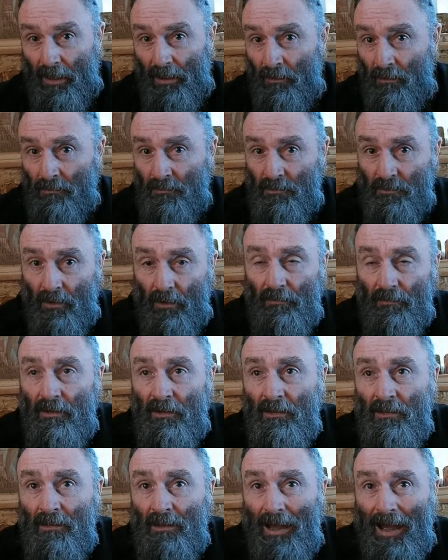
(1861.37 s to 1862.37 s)
on
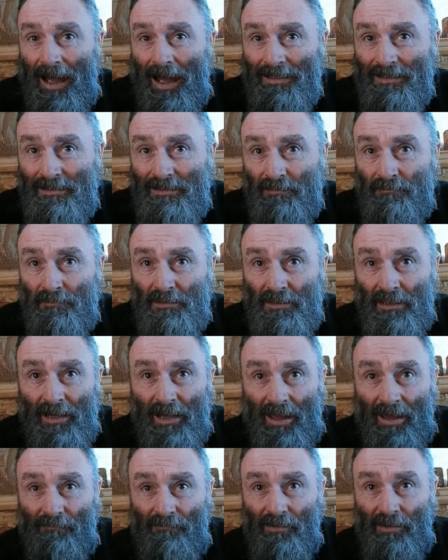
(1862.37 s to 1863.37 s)
growing items and
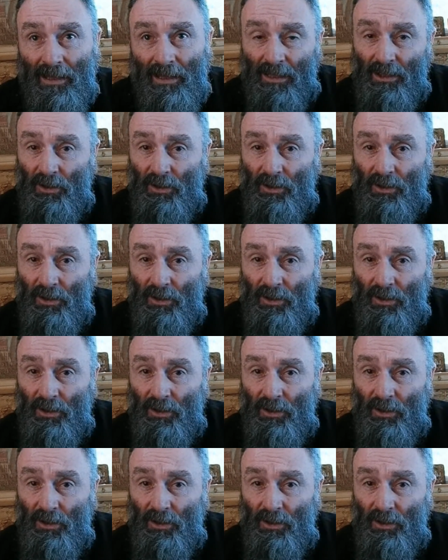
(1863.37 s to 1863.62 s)
having a